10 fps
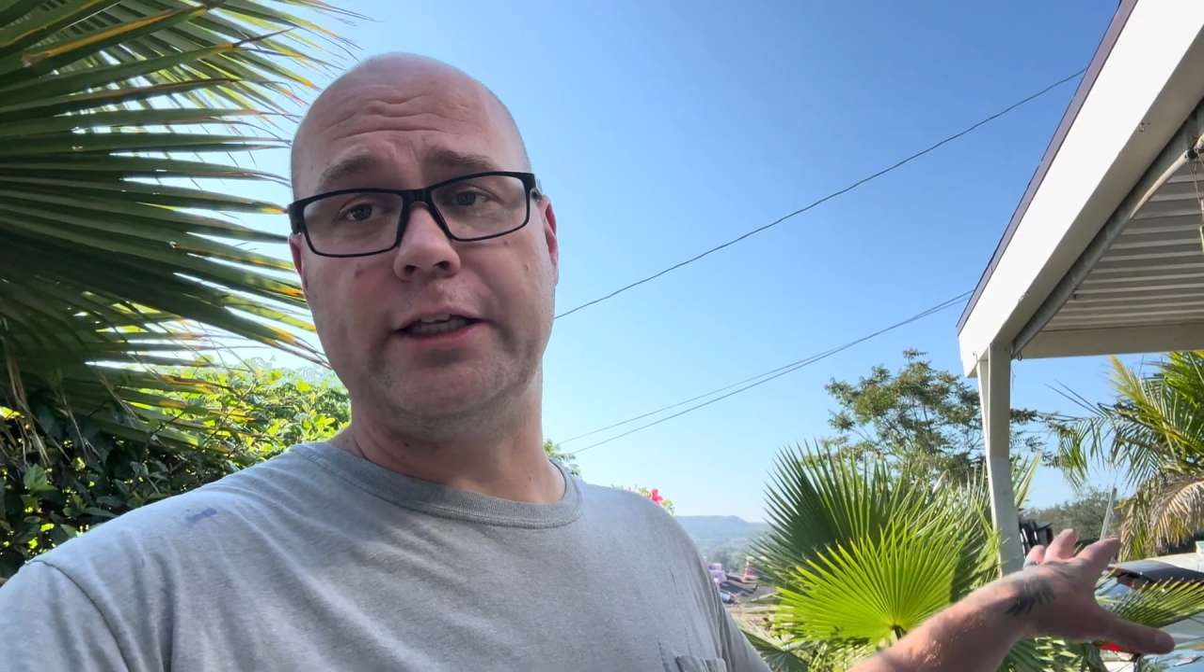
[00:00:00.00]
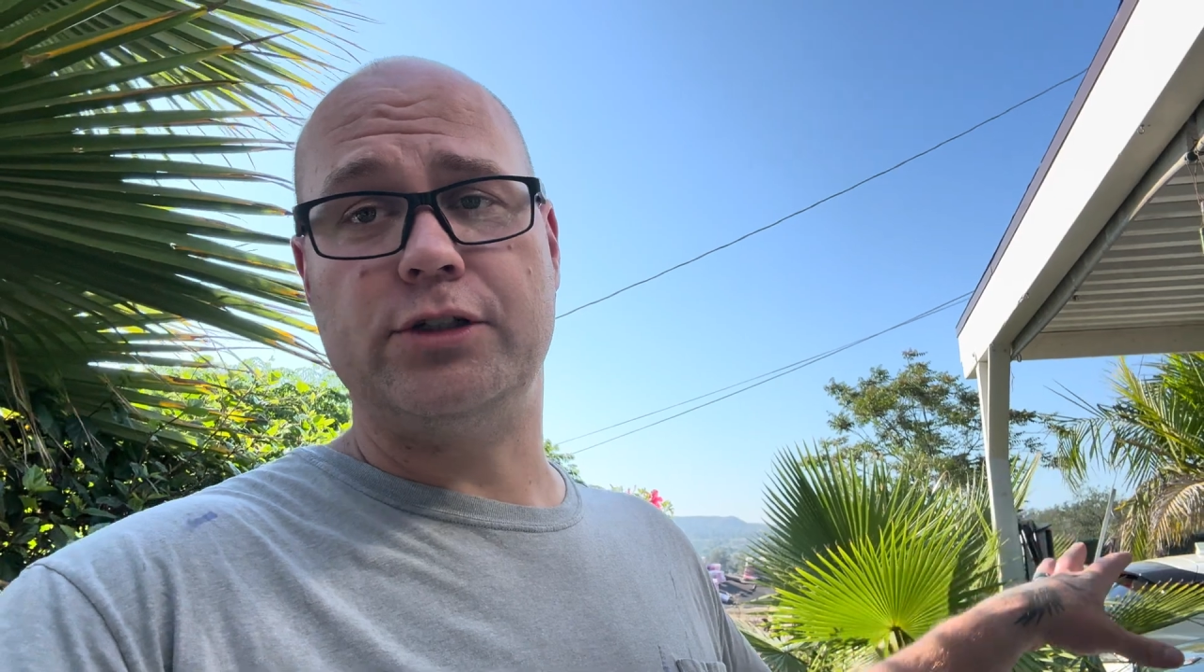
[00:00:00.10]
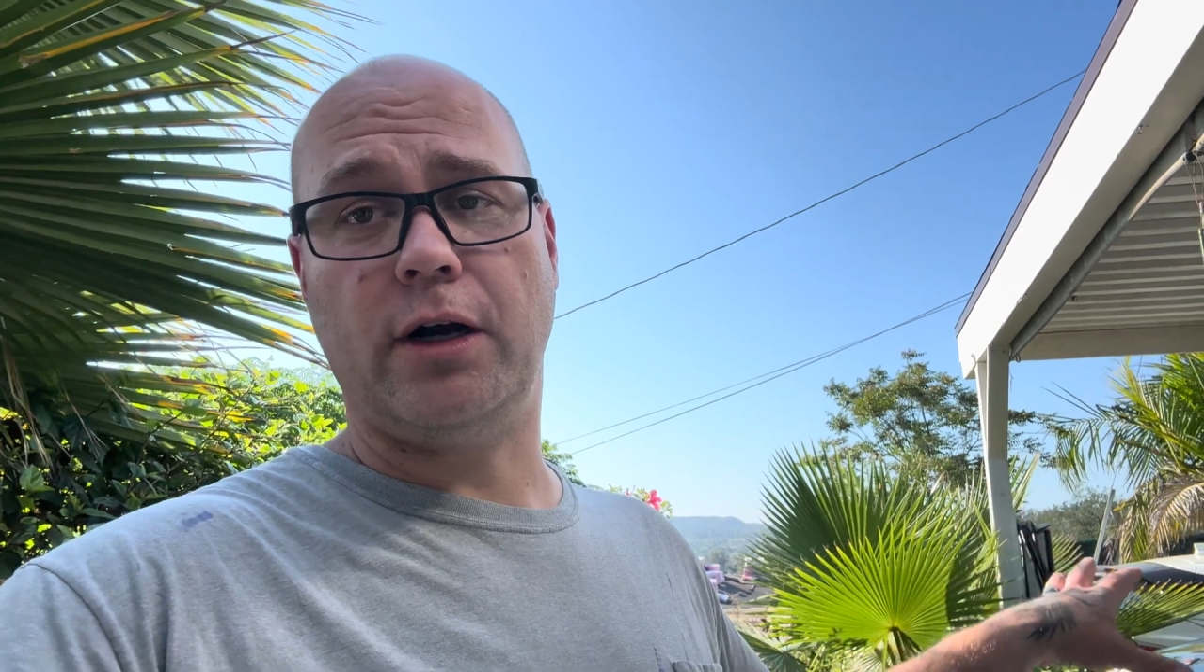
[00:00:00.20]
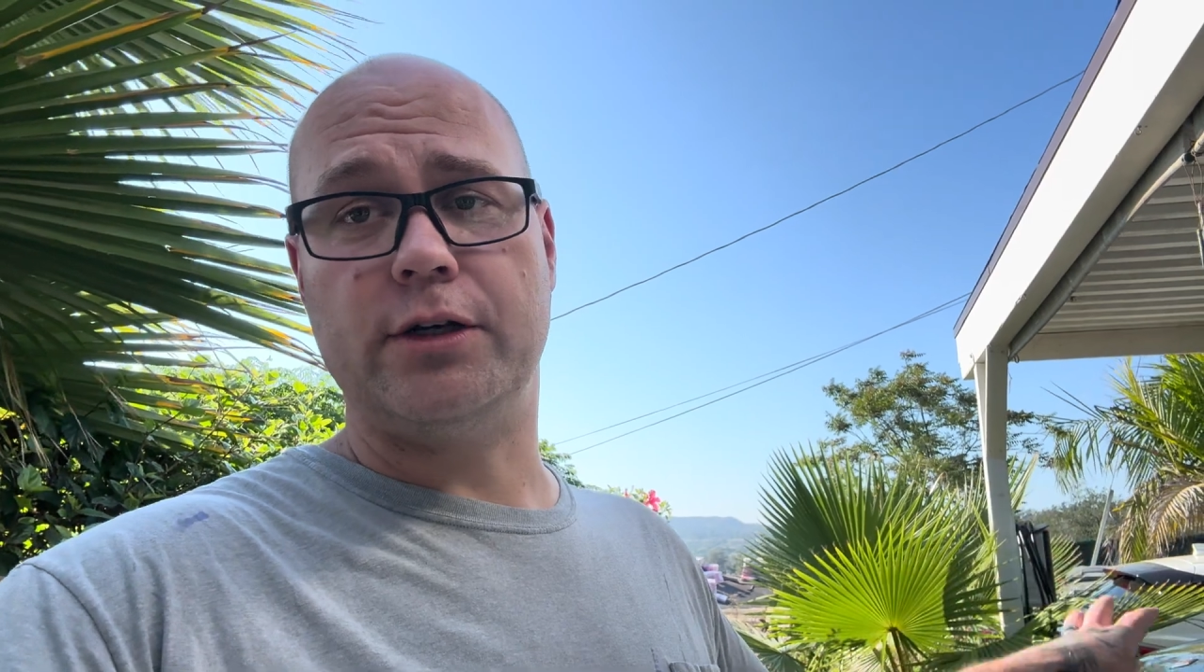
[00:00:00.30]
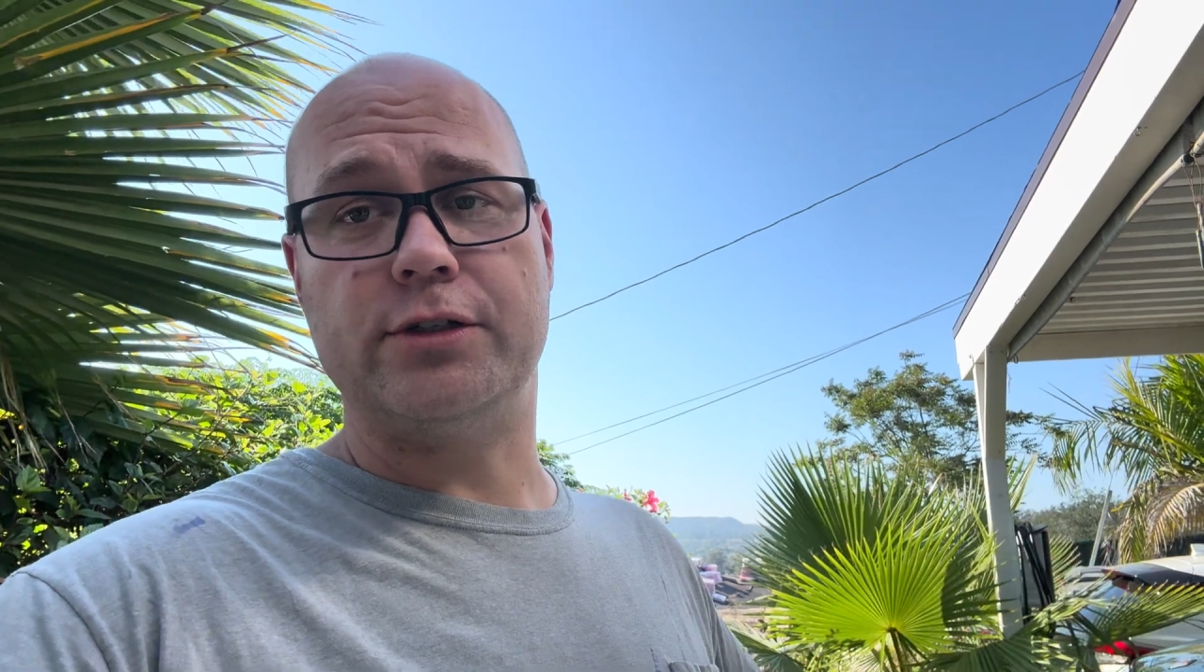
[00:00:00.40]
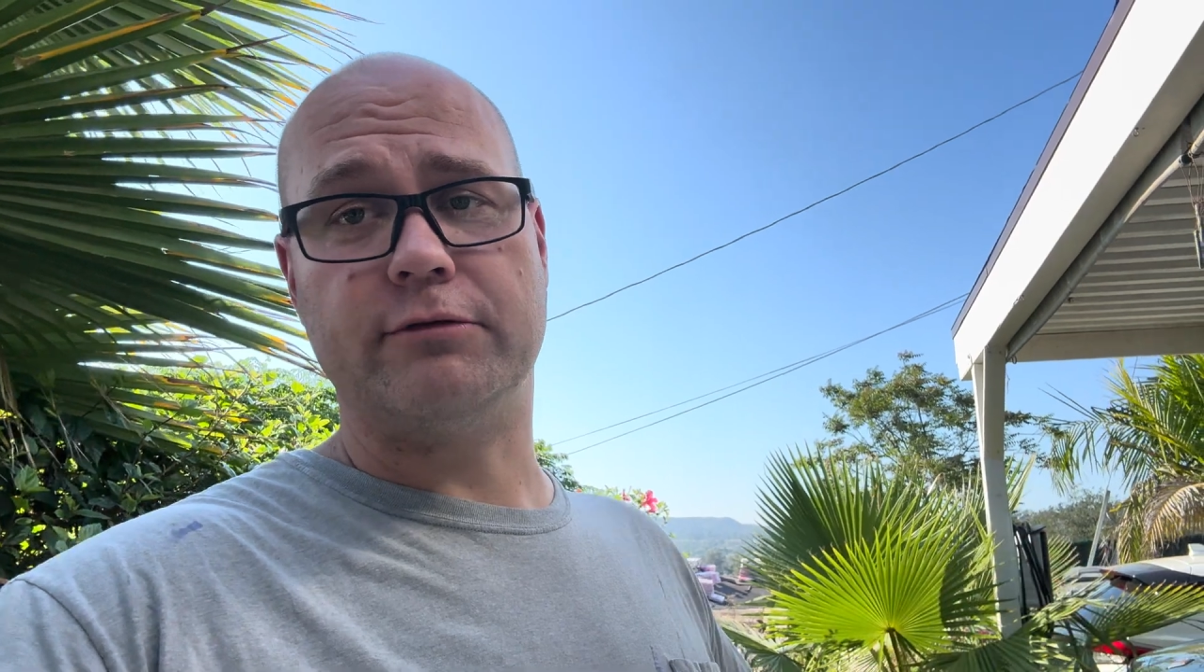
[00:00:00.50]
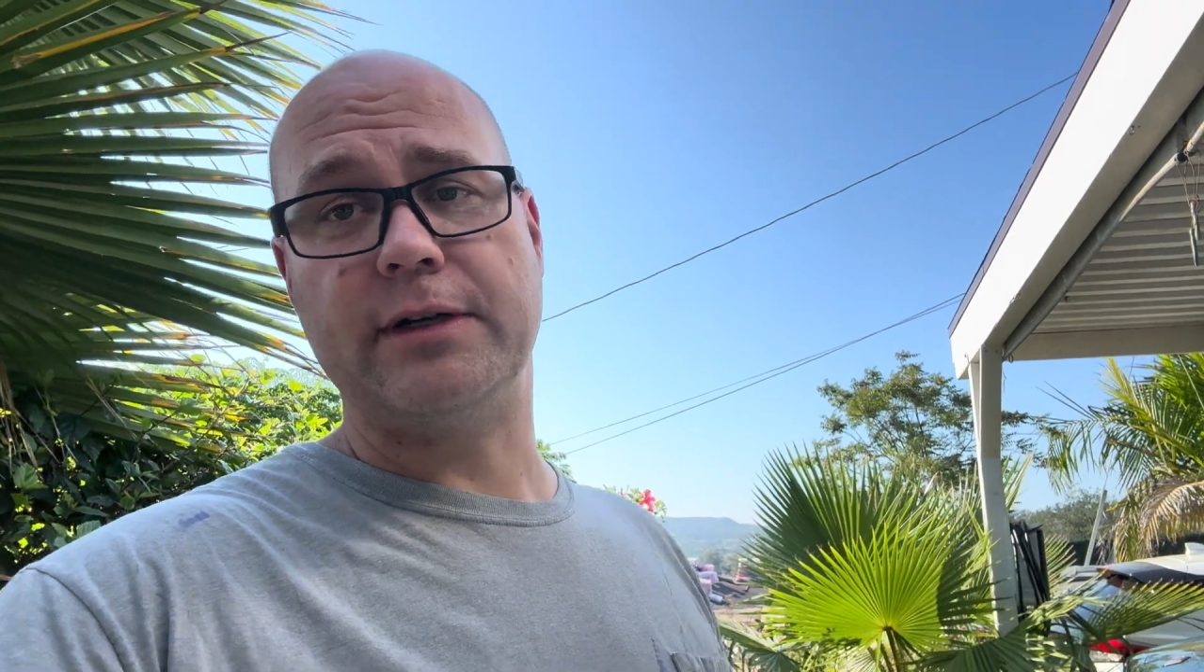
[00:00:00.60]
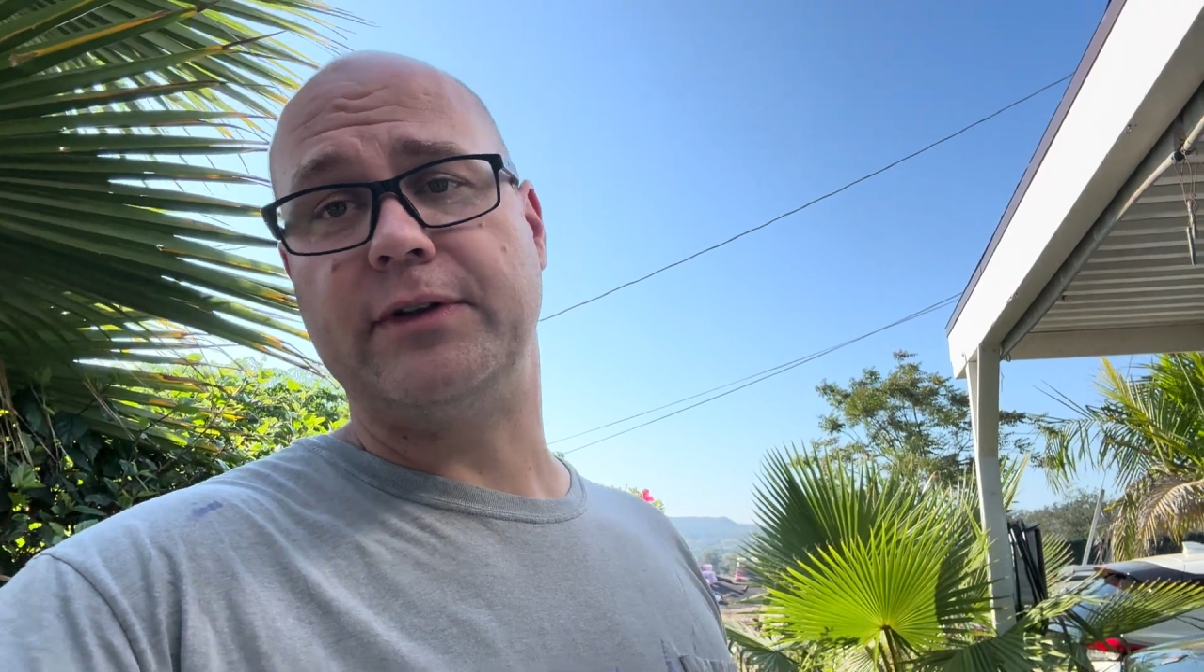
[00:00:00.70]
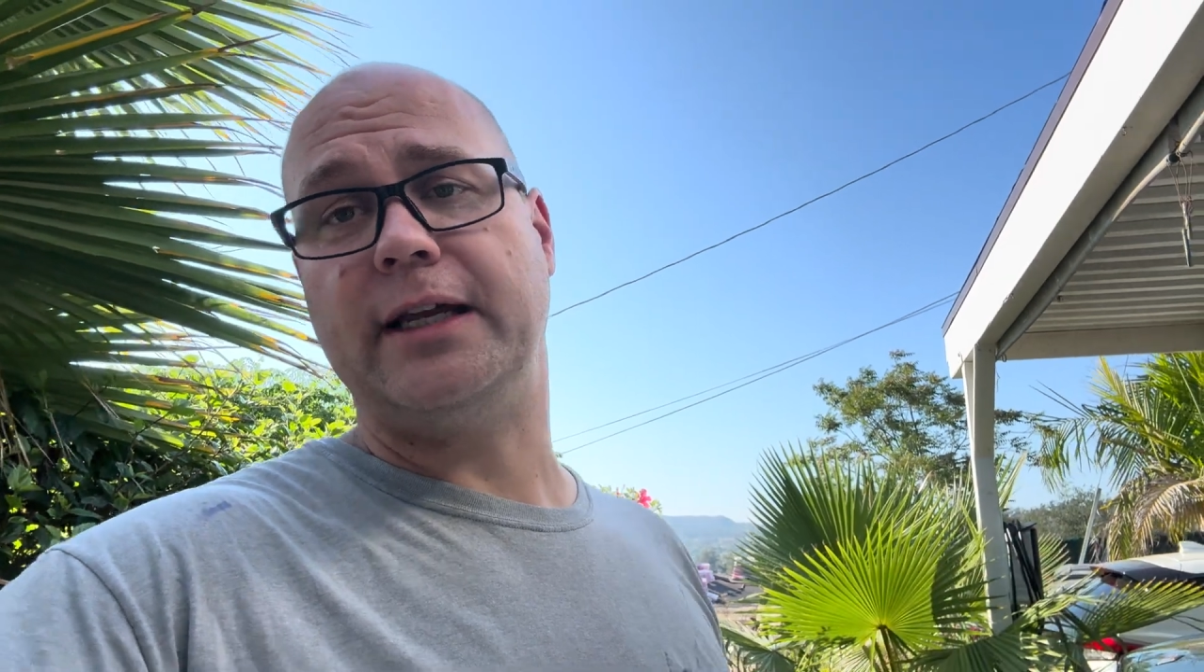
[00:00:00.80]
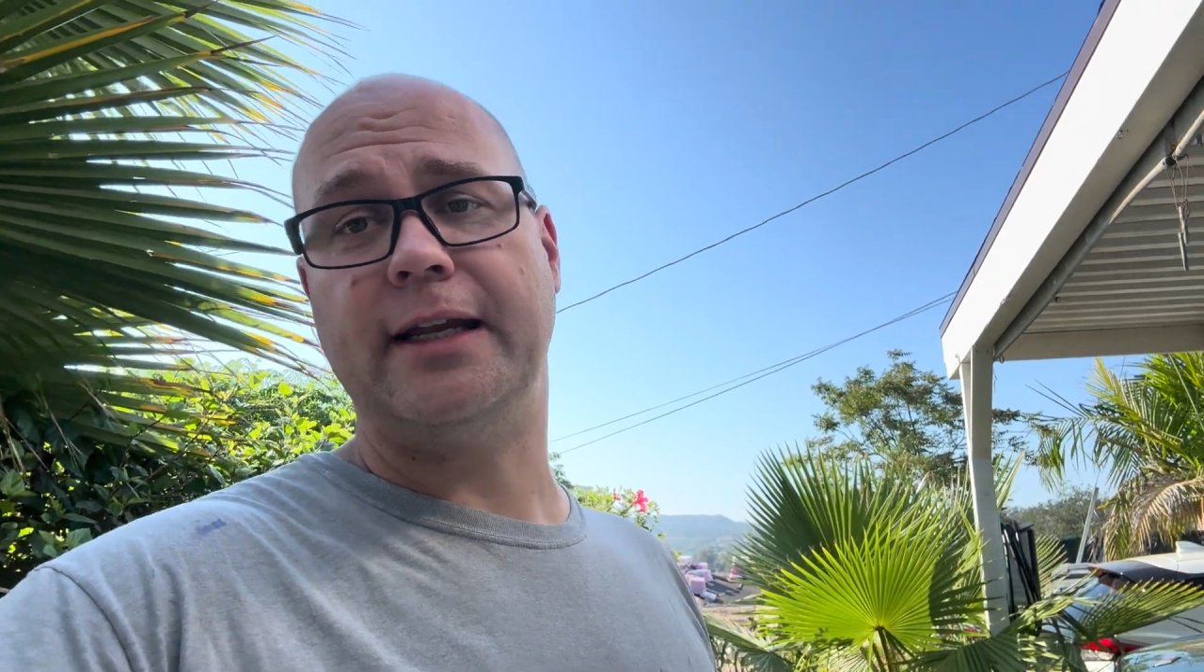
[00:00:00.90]
charge the
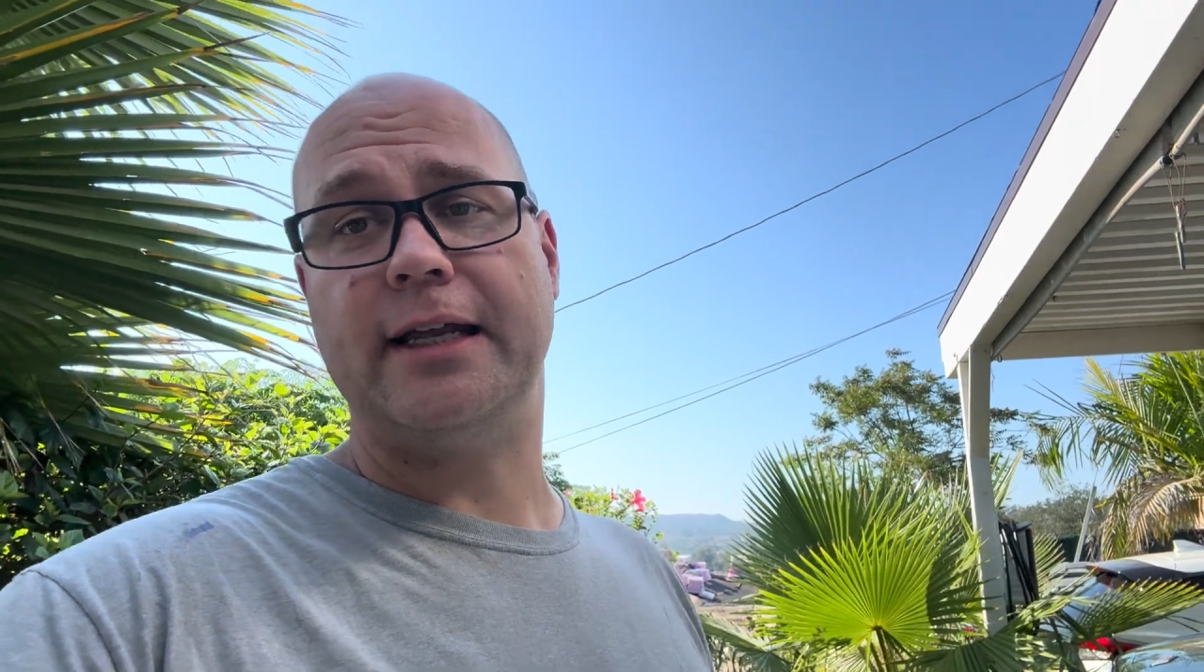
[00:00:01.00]
Rivian